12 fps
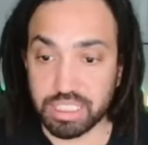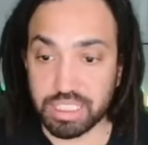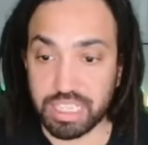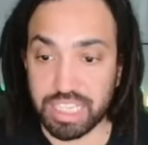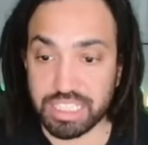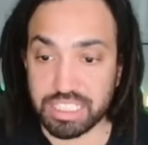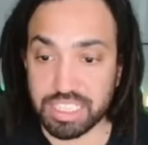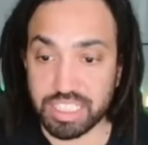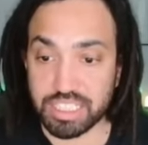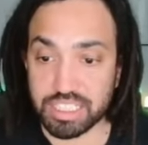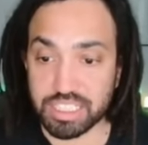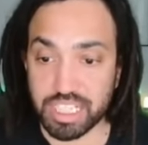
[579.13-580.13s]
That is the
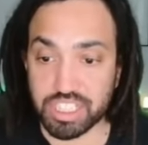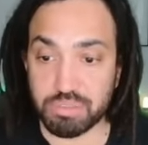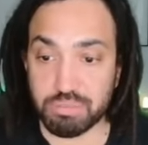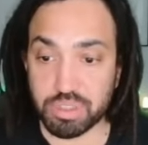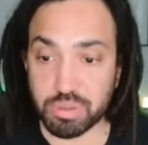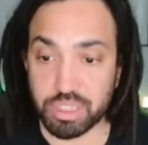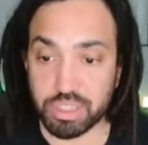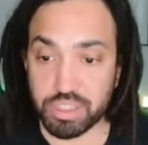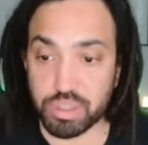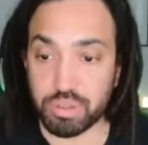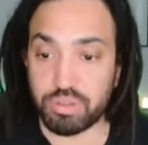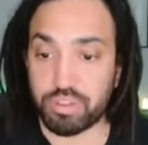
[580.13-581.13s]
intersection between the
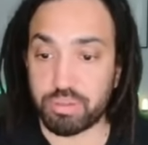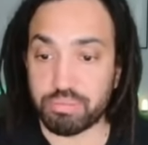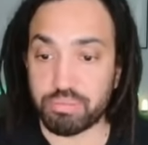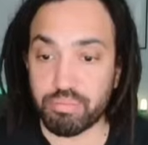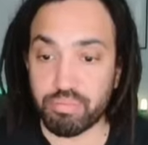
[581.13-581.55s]
two of them.